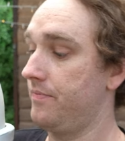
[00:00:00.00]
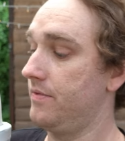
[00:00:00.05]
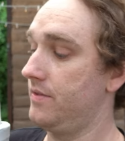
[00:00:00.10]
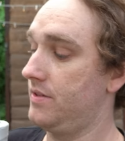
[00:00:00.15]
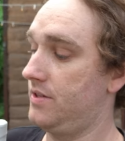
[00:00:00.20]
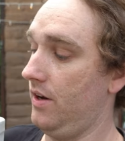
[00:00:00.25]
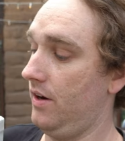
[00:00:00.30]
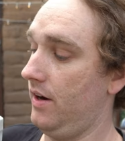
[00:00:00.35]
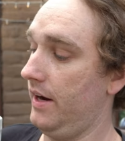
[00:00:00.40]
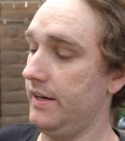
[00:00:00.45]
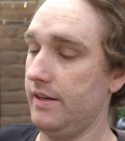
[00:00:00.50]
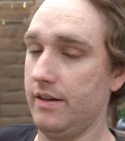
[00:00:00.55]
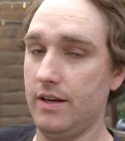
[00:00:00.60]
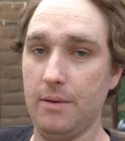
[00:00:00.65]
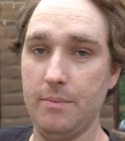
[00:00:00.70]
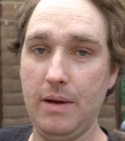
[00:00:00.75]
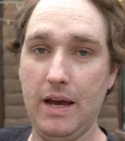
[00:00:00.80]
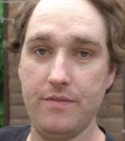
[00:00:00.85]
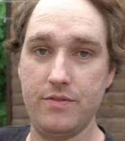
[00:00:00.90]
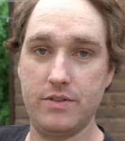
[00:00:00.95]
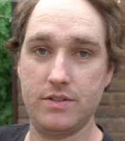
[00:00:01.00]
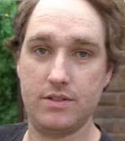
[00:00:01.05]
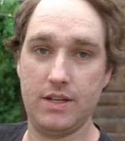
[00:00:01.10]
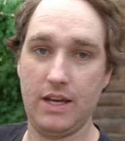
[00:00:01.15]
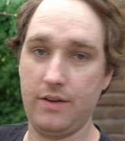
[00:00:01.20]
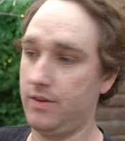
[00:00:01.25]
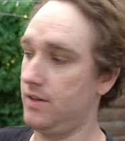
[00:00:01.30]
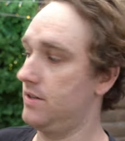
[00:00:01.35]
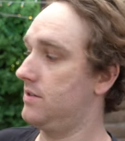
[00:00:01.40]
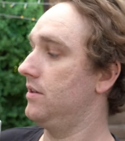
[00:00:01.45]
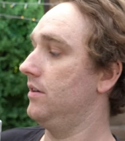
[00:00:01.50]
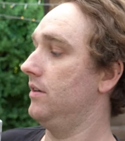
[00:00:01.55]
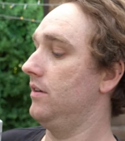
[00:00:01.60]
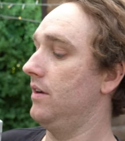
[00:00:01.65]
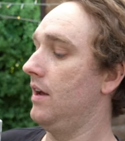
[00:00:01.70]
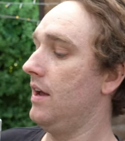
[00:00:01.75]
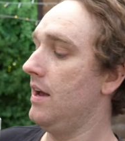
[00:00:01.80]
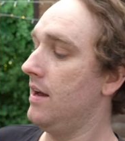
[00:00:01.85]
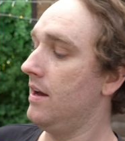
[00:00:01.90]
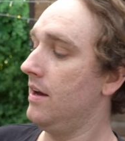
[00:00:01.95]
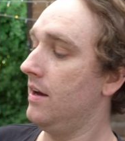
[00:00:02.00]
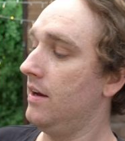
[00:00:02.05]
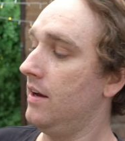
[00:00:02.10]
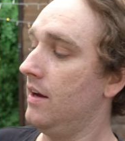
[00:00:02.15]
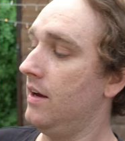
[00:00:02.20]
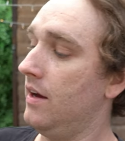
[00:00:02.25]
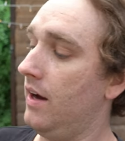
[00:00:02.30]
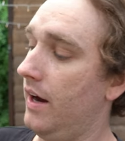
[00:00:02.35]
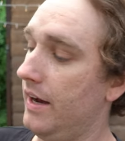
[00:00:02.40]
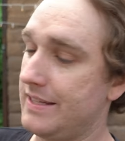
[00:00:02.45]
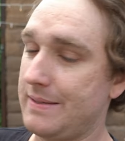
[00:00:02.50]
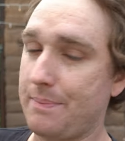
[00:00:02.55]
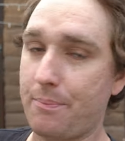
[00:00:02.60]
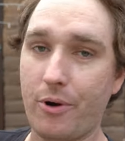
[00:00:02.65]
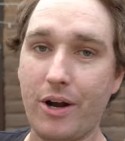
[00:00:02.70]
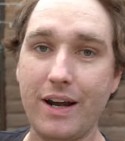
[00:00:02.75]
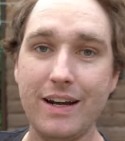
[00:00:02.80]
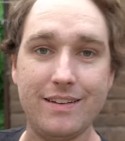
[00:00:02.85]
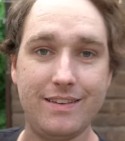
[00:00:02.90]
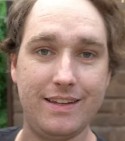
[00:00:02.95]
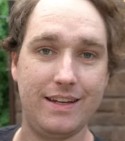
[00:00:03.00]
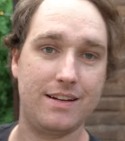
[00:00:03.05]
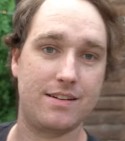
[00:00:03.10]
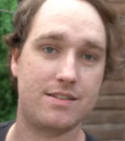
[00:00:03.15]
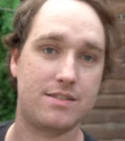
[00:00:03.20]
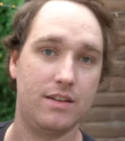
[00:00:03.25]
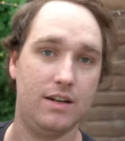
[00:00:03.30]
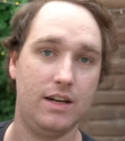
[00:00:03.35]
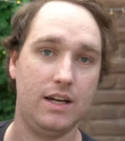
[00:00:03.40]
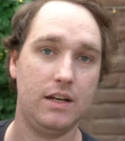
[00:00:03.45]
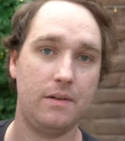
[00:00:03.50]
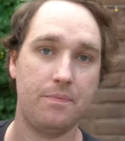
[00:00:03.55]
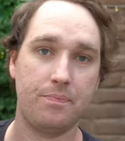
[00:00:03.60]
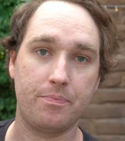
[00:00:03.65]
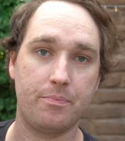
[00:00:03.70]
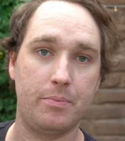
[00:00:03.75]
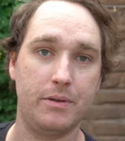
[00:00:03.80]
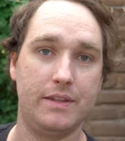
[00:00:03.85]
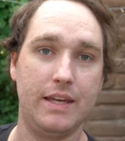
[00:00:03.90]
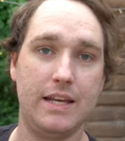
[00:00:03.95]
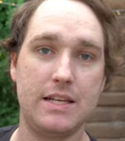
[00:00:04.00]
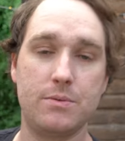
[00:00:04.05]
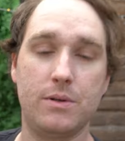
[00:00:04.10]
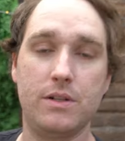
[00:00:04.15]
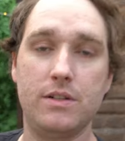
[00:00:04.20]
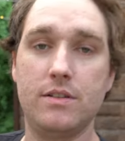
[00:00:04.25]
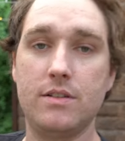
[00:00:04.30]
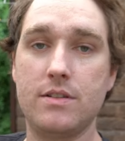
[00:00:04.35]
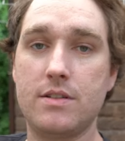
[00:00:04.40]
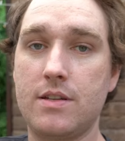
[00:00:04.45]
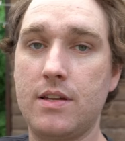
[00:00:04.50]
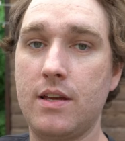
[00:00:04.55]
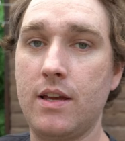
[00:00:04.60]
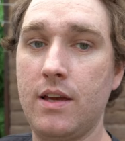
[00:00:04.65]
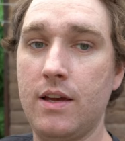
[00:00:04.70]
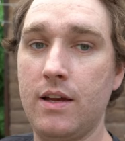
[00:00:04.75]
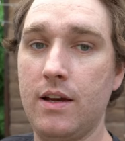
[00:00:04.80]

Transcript: So I ended up have, having to, I sprayed the inside, but these ones,